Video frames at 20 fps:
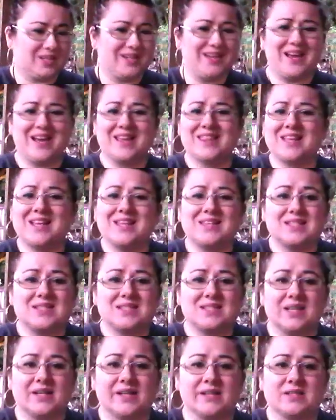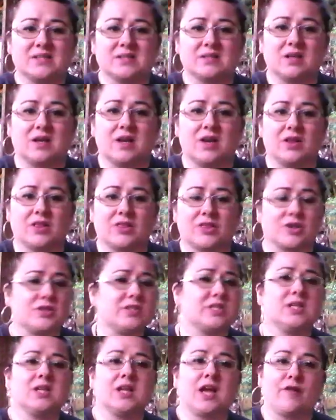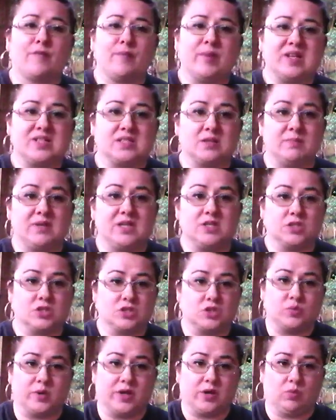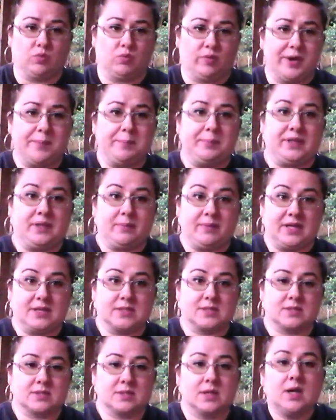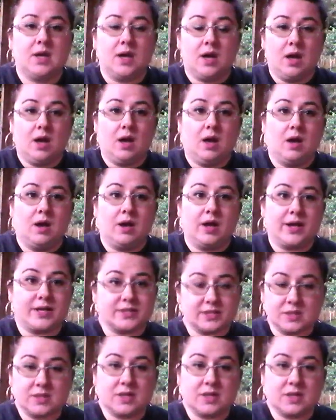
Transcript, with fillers: yeah, I think that's it. 13 and a half minutes of me just doing rambly bits. It's